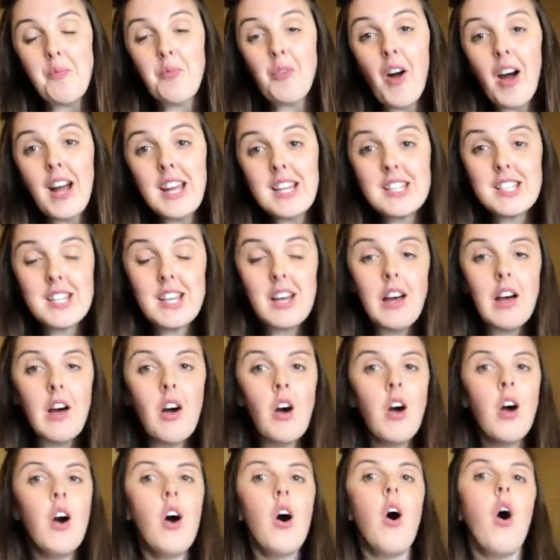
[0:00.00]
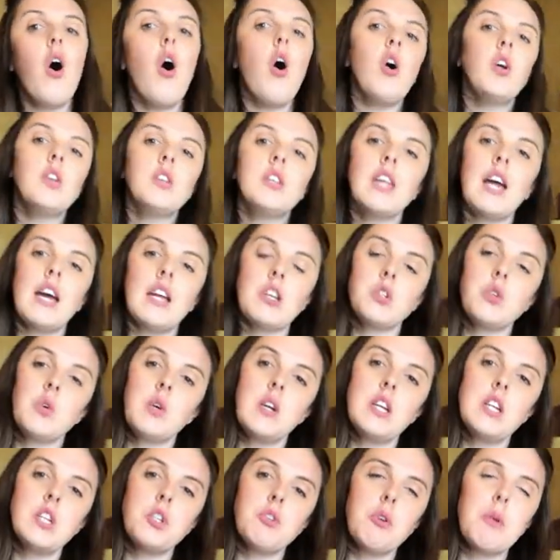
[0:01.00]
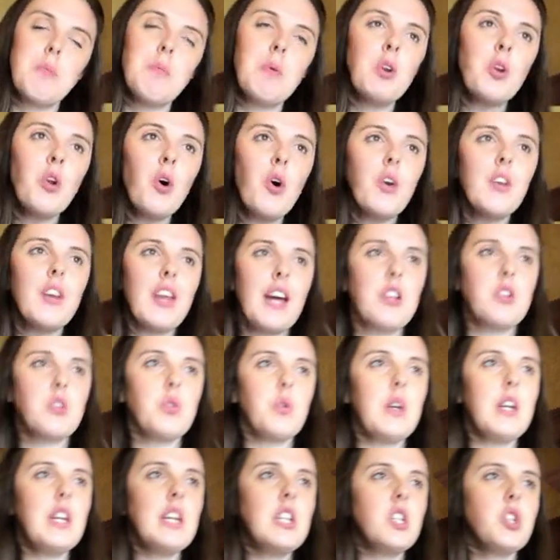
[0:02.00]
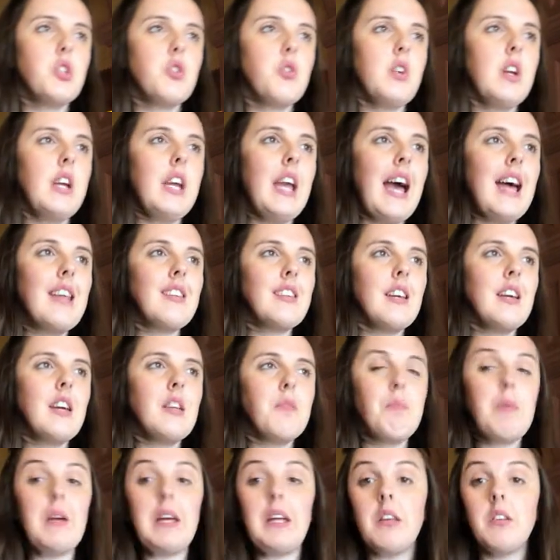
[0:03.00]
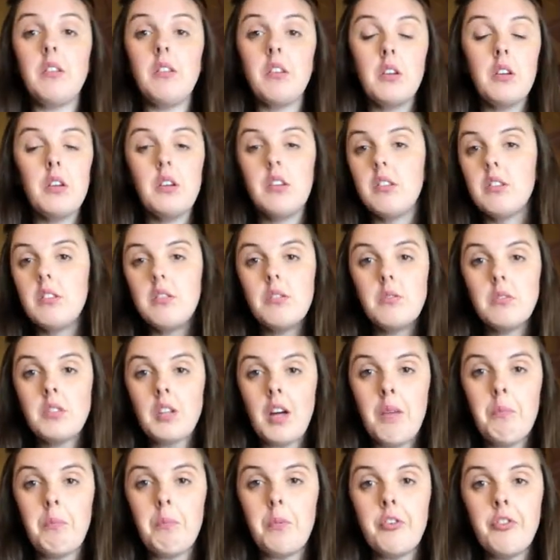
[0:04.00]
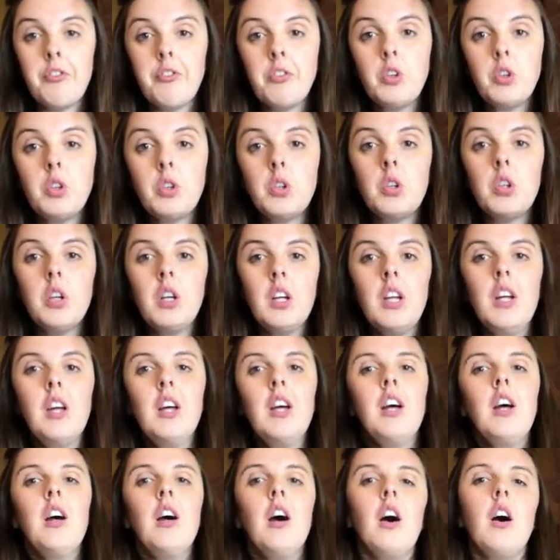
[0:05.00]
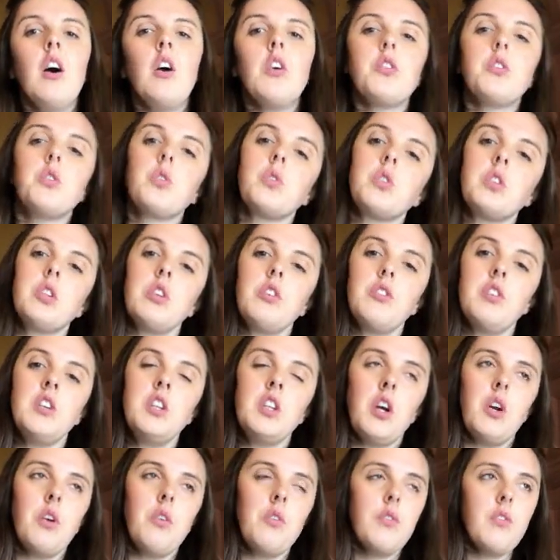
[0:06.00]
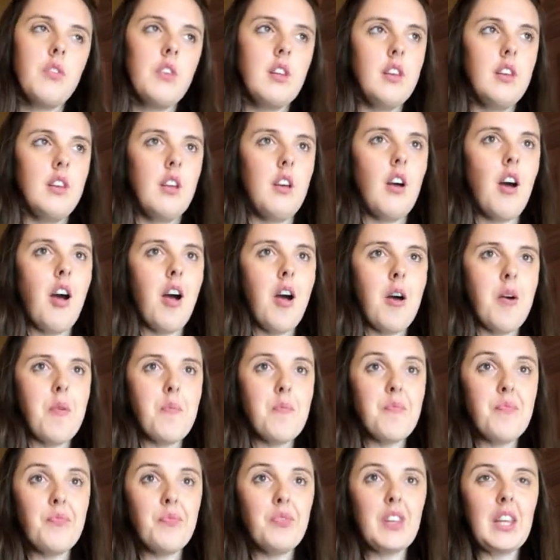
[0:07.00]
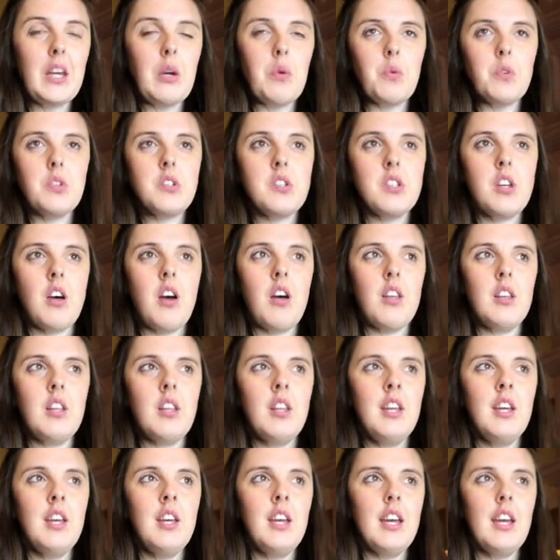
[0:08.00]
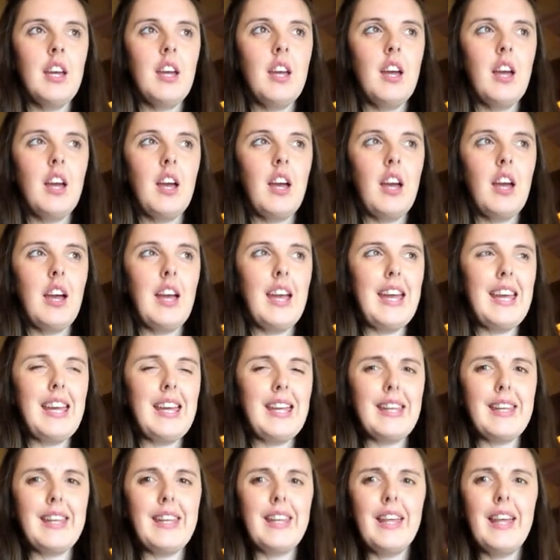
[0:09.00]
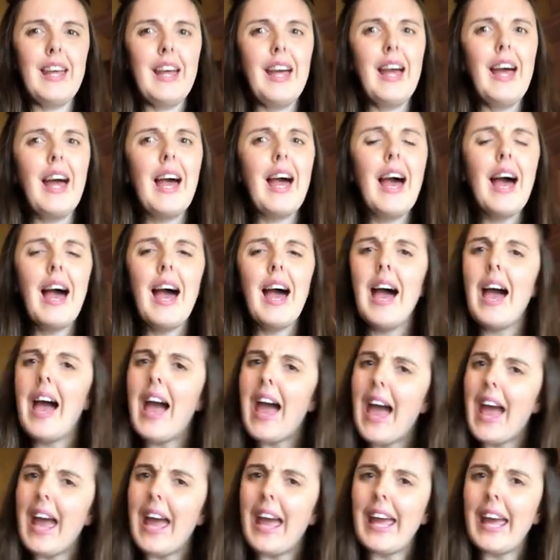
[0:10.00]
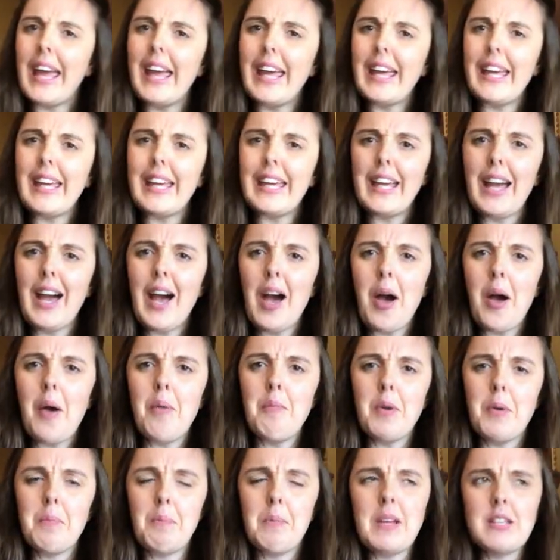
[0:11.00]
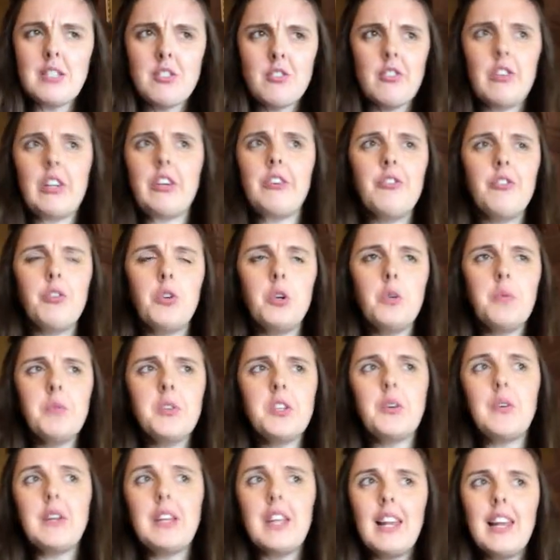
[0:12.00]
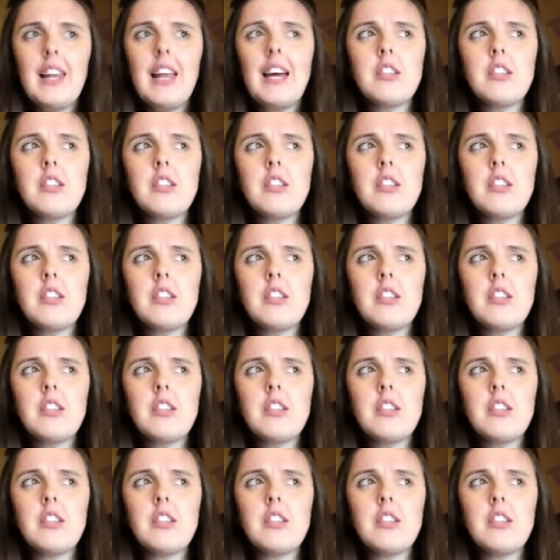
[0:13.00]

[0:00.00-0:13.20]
writer on natural history, but not natural history as it had been done before, sort of, you know, it was done in a epistolary form, so in a